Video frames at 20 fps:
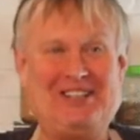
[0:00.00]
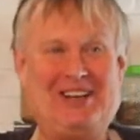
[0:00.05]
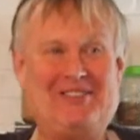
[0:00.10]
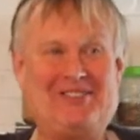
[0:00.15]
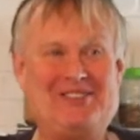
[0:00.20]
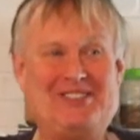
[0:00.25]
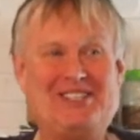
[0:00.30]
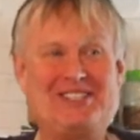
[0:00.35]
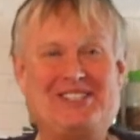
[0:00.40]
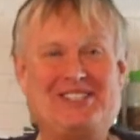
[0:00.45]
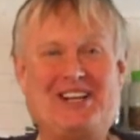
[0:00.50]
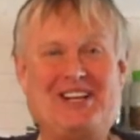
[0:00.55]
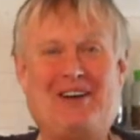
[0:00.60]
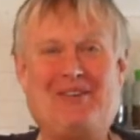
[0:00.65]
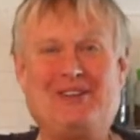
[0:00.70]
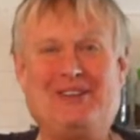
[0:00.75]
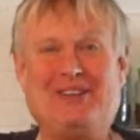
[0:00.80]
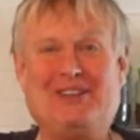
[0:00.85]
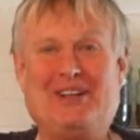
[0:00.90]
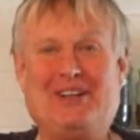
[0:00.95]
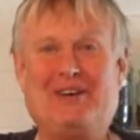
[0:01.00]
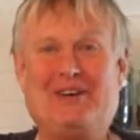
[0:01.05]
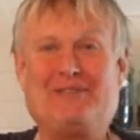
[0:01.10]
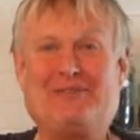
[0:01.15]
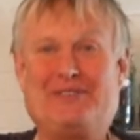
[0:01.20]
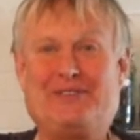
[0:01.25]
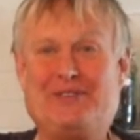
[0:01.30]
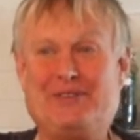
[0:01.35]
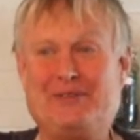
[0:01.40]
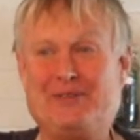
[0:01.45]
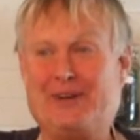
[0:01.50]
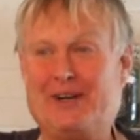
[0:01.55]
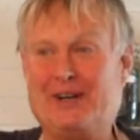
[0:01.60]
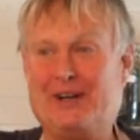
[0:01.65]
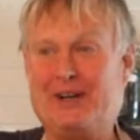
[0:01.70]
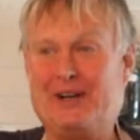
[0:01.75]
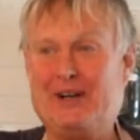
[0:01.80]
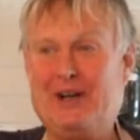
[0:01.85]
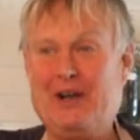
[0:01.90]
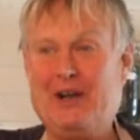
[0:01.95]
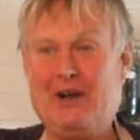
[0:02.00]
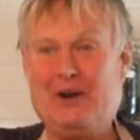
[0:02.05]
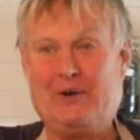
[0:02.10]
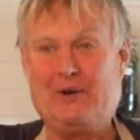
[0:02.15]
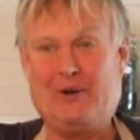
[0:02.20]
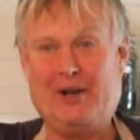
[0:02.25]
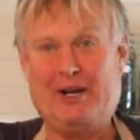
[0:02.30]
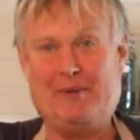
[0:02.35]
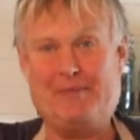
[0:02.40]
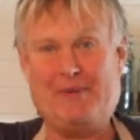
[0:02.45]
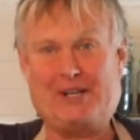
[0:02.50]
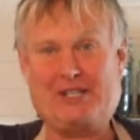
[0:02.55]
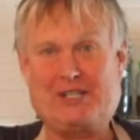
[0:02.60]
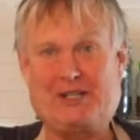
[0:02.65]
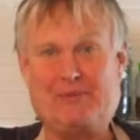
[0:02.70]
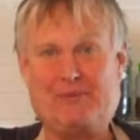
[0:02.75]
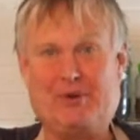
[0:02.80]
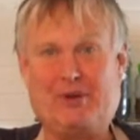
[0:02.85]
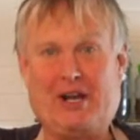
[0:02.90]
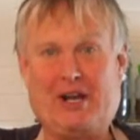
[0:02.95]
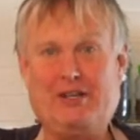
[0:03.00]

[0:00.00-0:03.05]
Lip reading: I would love to write a Mexican book.